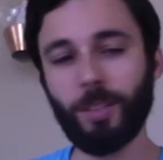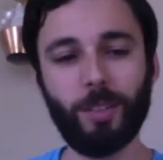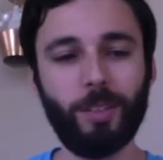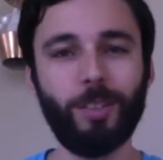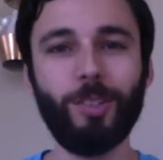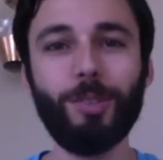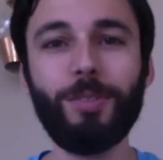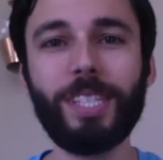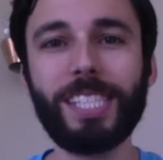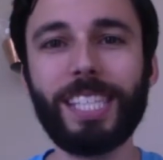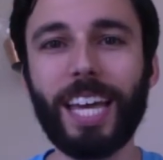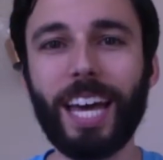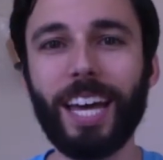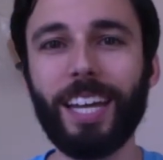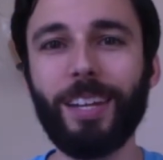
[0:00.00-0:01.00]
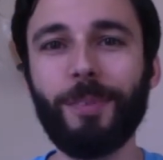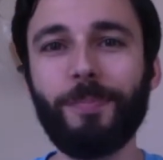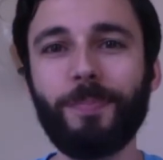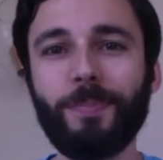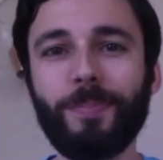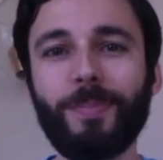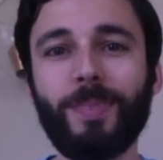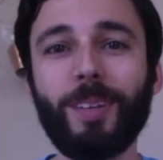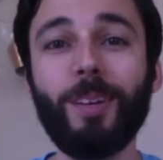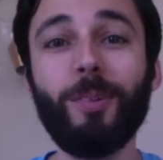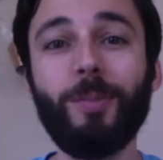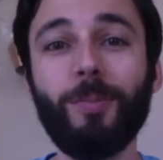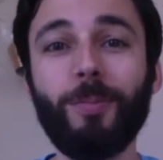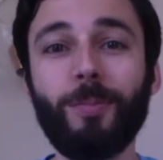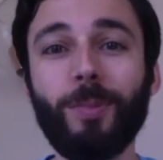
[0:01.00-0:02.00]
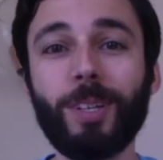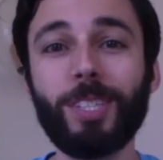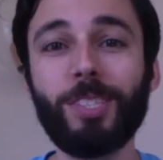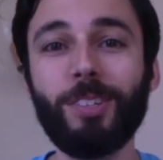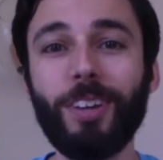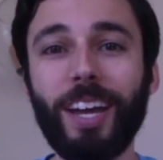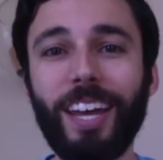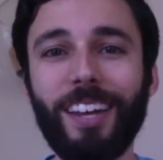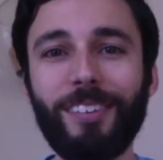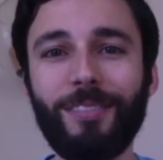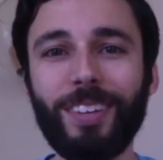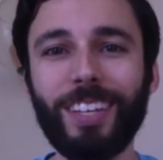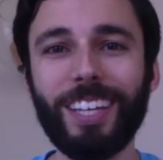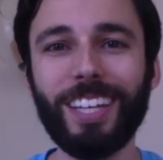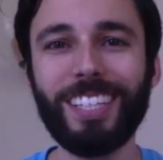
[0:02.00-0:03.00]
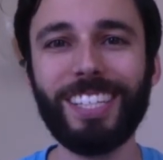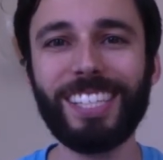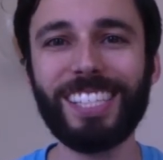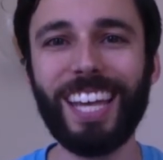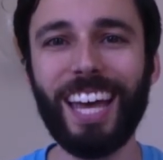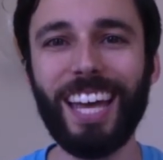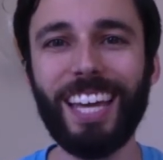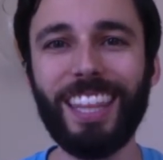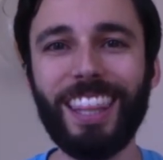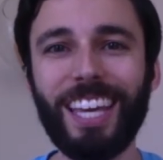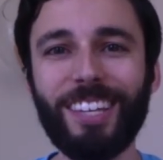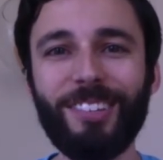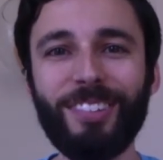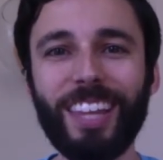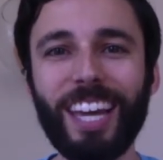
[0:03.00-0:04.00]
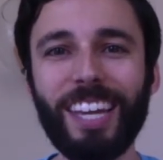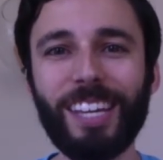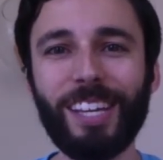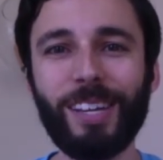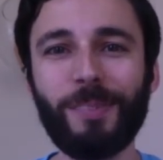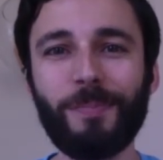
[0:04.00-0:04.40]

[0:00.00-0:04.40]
You decide. Once you have a design that you like,